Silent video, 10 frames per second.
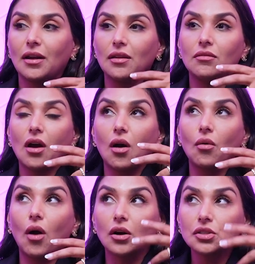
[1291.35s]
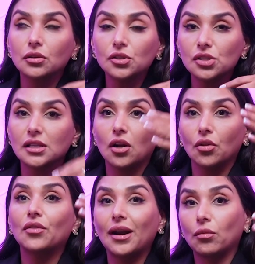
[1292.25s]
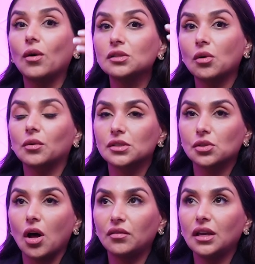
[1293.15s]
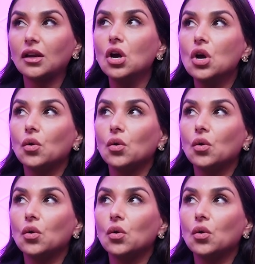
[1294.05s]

And our solution set, although that was what we're solving,